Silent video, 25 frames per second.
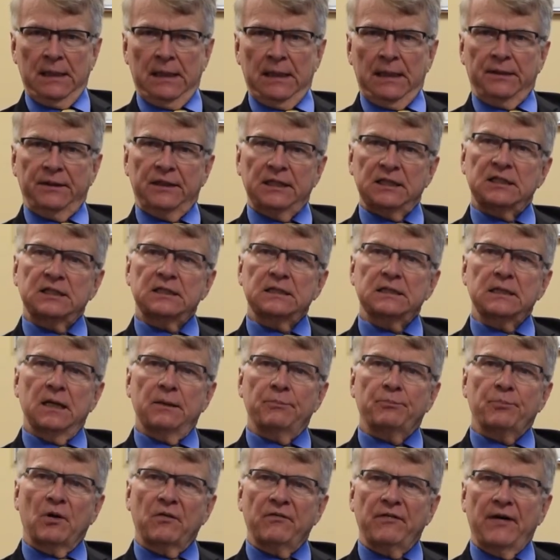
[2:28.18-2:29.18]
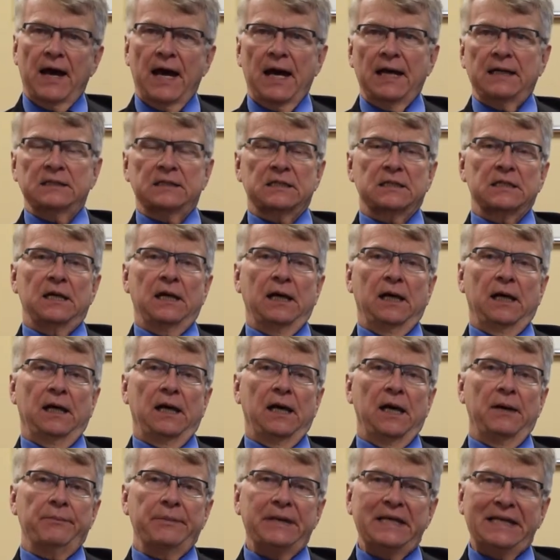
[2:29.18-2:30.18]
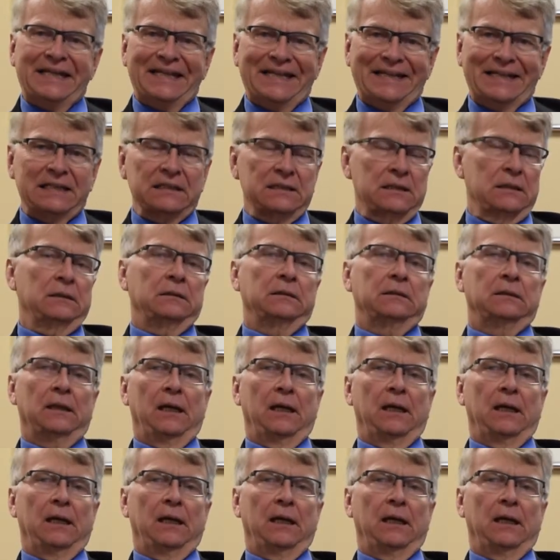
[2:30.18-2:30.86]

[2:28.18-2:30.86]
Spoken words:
This provides immediate,